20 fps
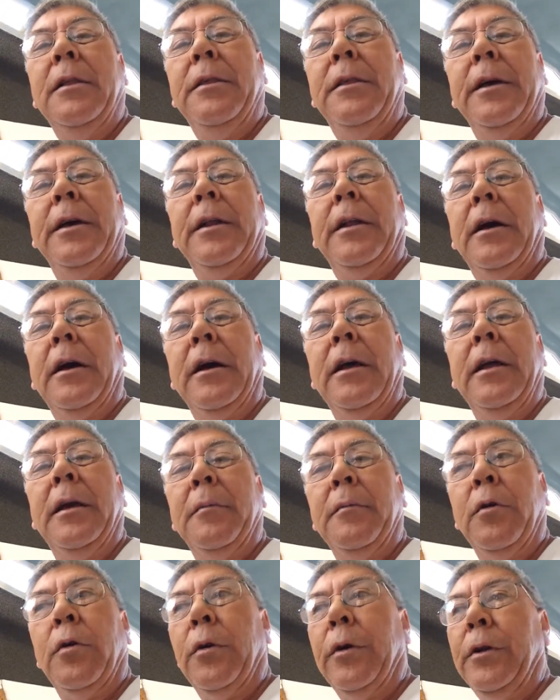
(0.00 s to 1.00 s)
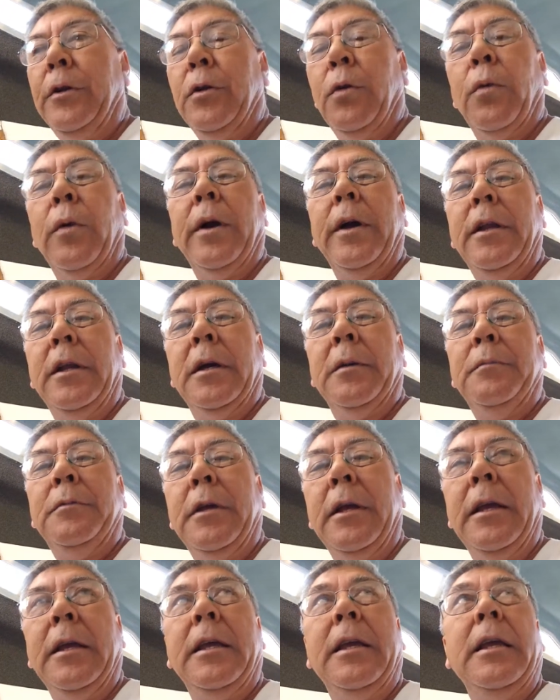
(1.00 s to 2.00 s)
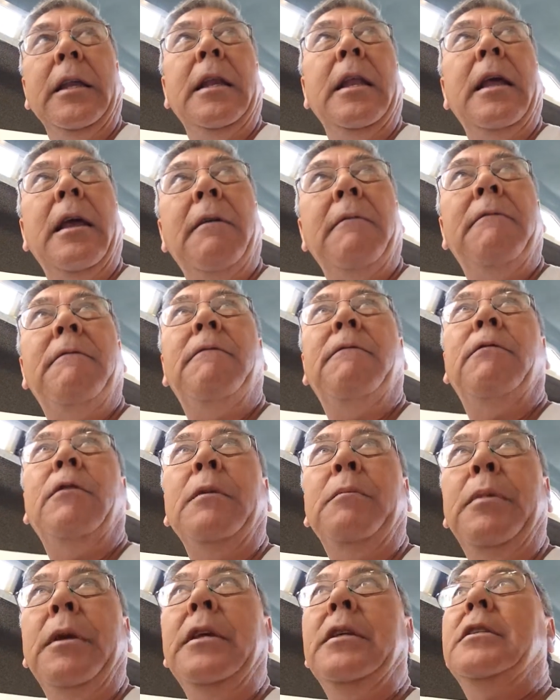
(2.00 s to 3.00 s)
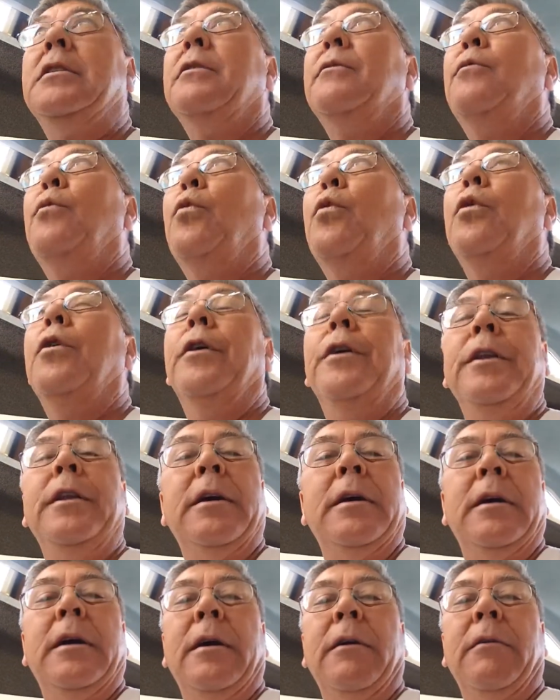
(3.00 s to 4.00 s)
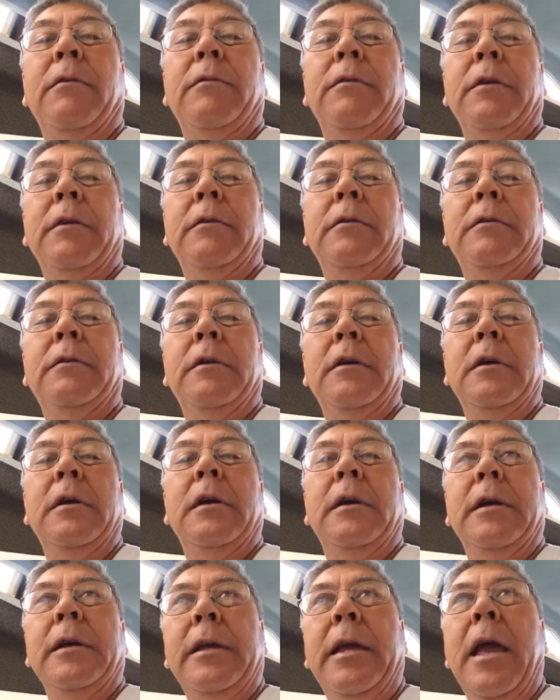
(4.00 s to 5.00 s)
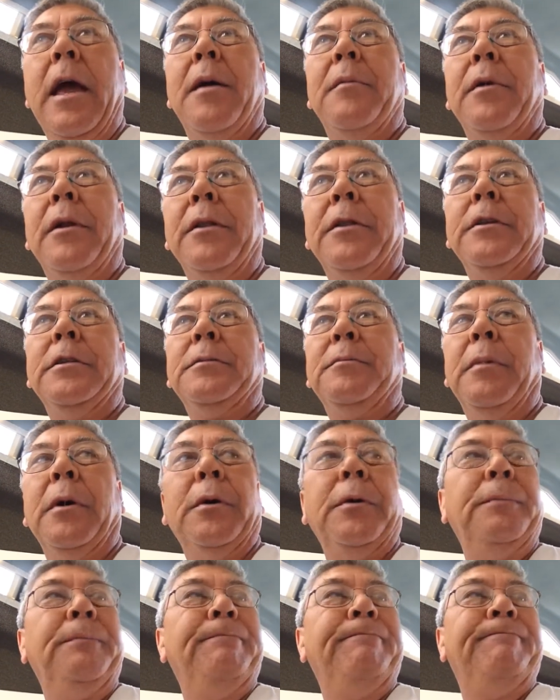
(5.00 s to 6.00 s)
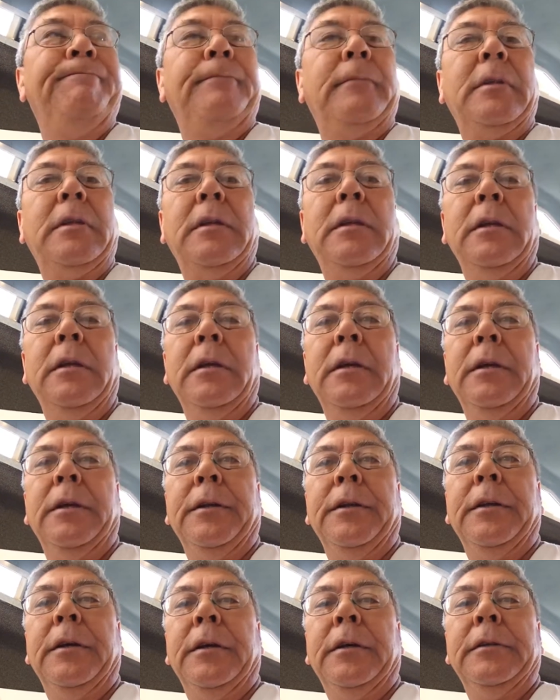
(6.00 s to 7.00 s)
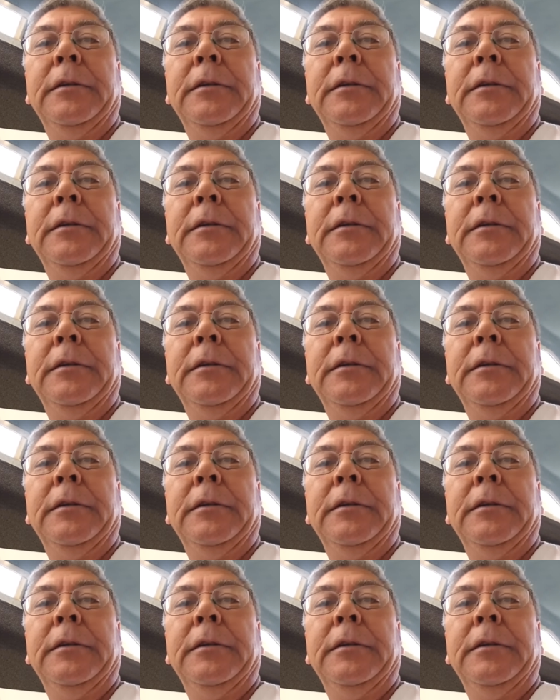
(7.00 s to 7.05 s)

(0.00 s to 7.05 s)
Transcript: that I am going to wind up taking every piece of wood out of the cabin of this boat. And